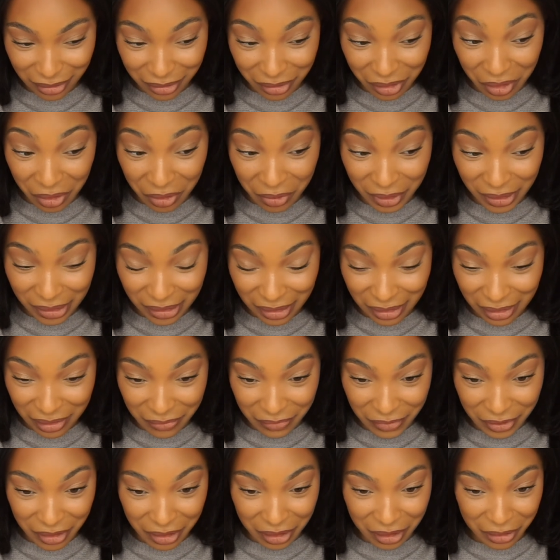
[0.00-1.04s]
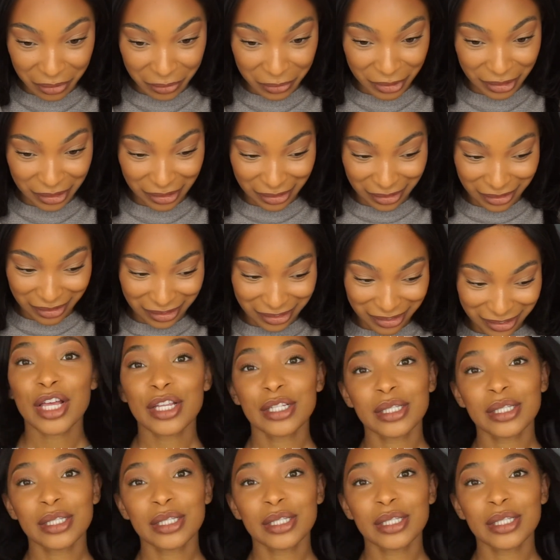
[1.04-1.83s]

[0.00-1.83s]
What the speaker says: quick this video was.